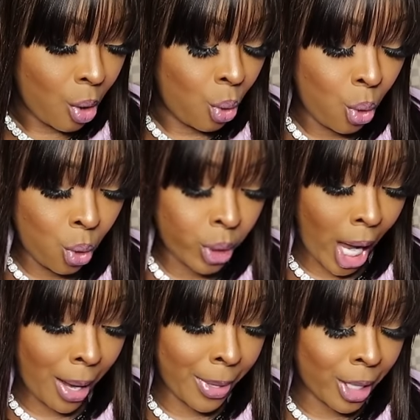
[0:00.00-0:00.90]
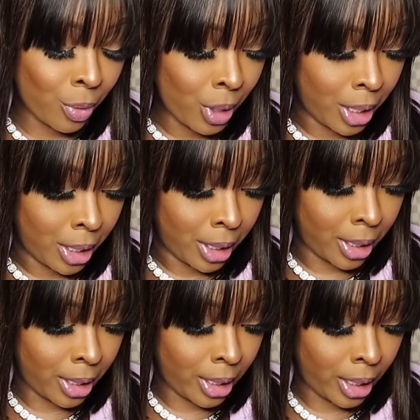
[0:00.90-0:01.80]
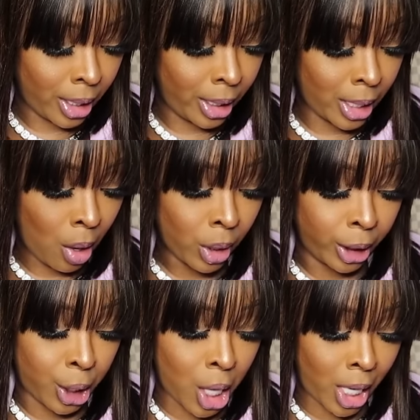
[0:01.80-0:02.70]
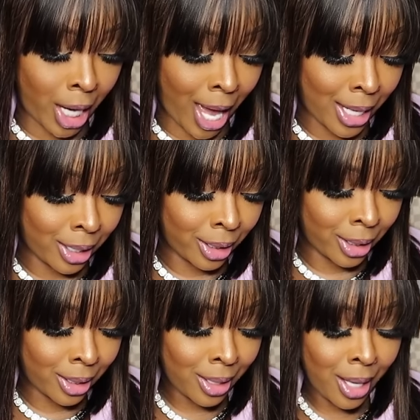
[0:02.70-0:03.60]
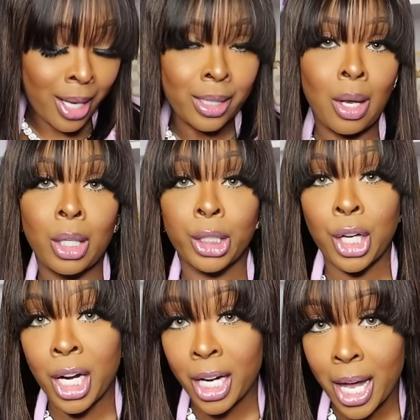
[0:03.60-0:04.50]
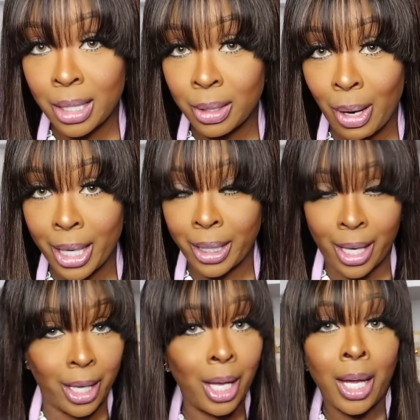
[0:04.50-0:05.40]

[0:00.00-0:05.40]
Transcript: Ooh, y'all better run, honey. It's only $30. It's only $30 right now.